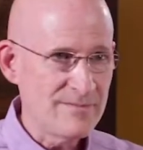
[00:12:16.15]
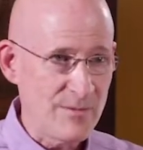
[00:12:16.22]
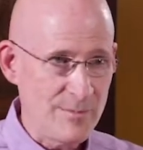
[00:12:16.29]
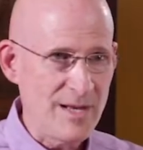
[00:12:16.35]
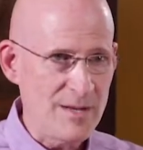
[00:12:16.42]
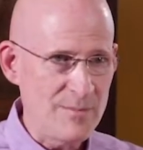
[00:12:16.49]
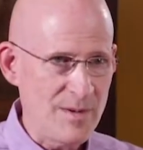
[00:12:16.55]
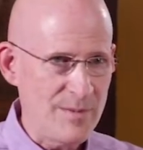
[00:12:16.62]
for
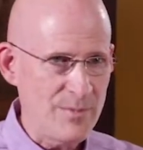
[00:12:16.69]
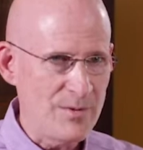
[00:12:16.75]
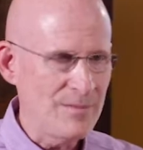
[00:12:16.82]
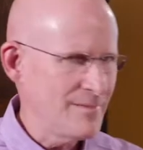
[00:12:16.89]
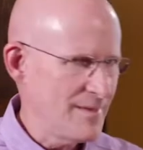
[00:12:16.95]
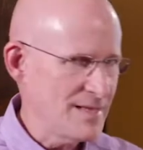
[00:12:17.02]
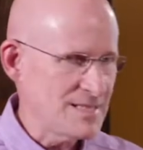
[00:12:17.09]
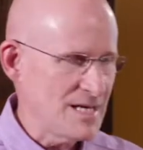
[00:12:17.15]
many
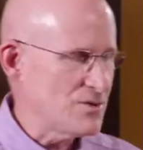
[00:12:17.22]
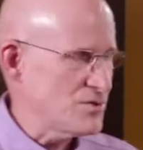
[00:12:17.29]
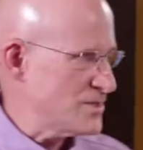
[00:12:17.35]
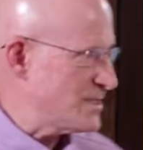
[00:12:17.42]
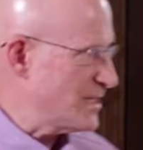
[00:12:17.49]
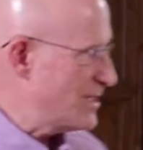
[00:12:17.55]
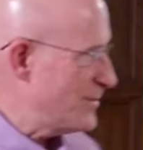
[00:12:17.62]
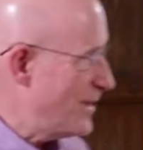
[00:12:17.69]
people. It's
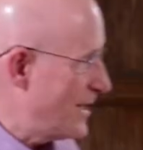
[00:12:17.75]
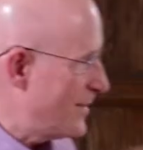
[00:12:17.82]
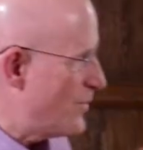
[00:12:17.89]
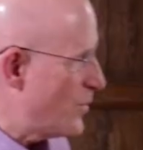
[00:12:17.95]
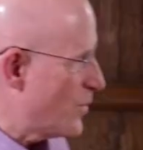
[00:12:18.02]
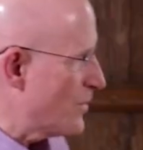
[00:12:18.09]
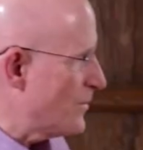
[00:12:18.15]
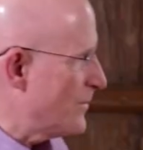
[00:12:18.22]
interesting to me and
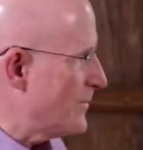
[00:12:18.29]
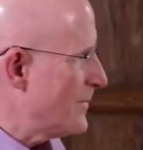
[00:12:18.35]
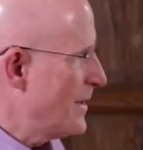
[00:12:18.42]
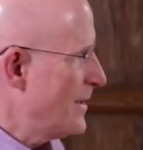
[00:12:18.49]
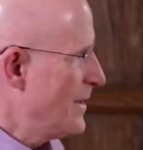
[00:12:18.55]
important.